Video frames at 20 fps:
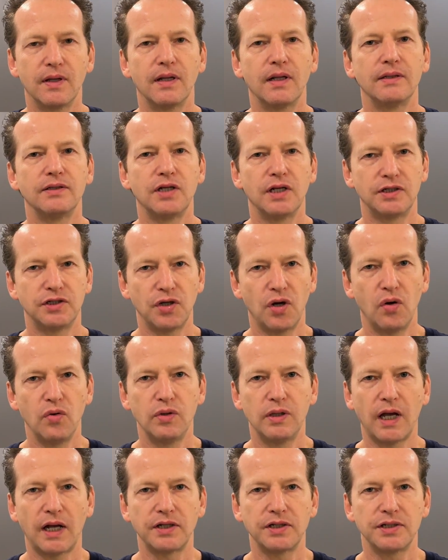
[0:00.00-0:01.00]
the toe
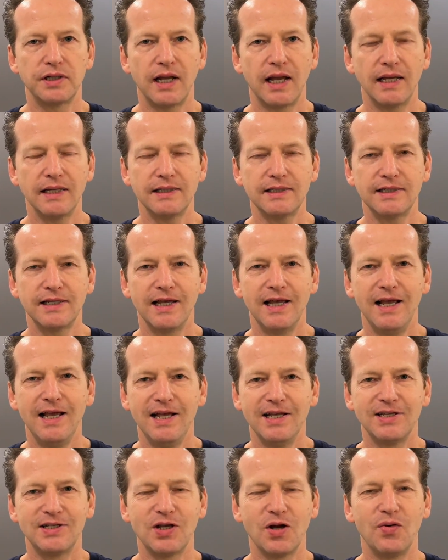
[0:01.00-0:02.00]
touch test,
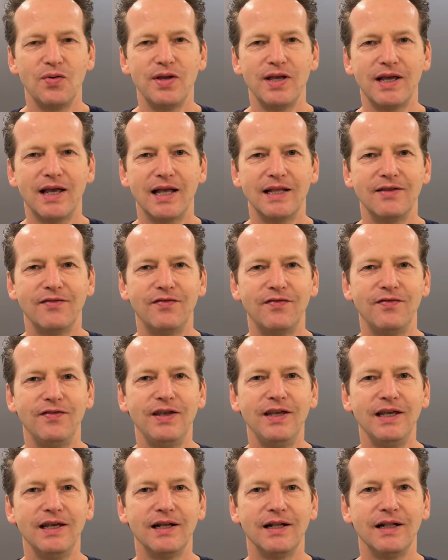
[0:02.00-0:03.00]
so we can
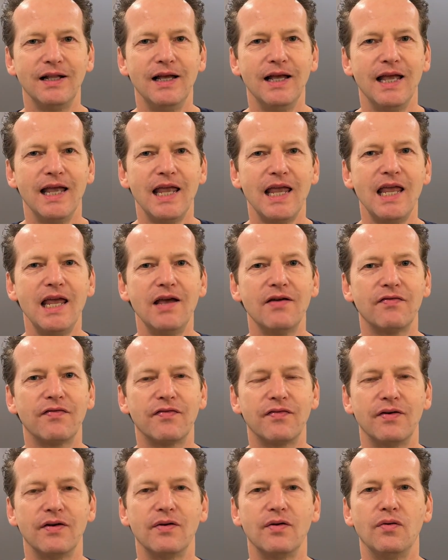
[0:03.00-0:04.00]
feel
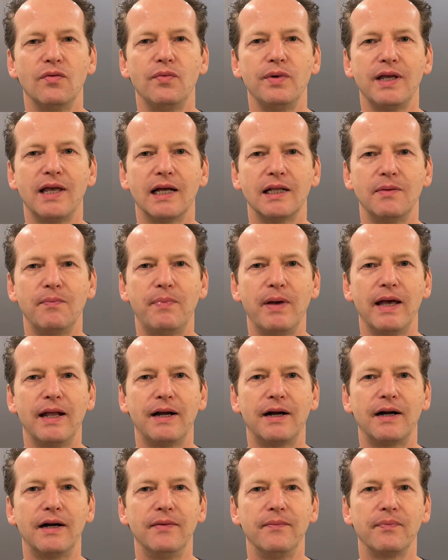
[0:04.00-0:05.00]
if we get
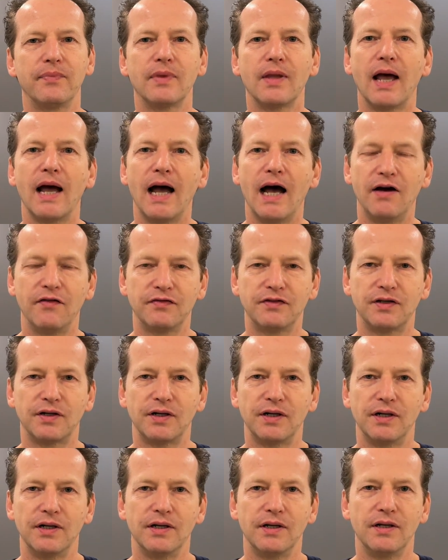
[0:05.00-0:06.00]
better
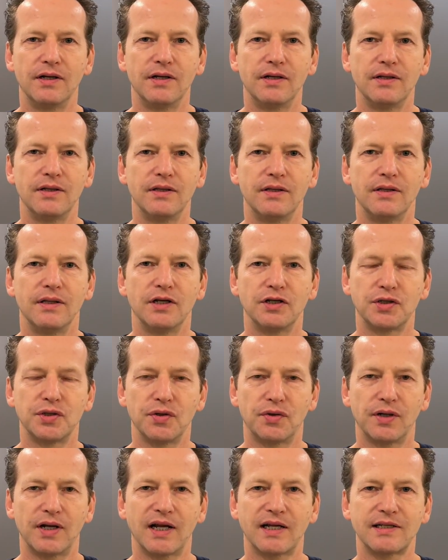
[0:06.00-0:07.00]
after the
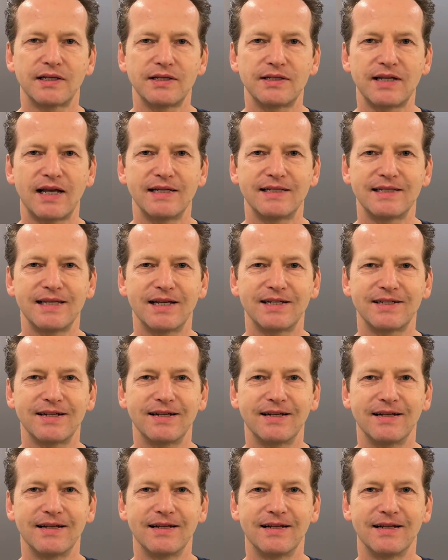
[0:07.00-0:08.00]
short exercise session.
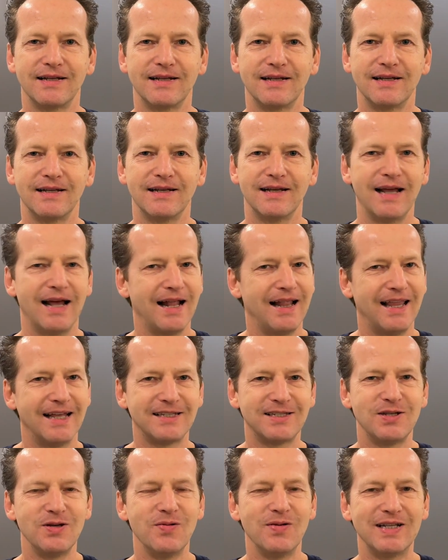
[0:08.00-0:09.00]

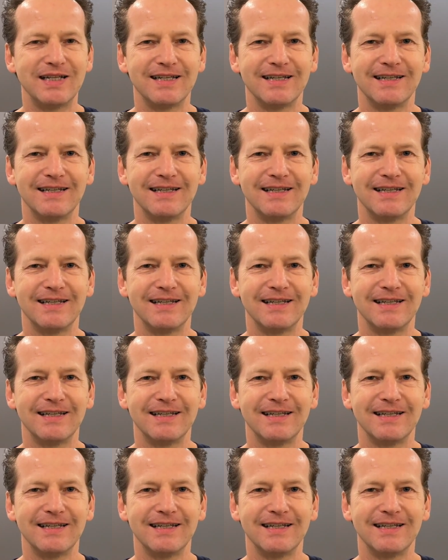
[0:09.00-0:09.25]
Let's do it.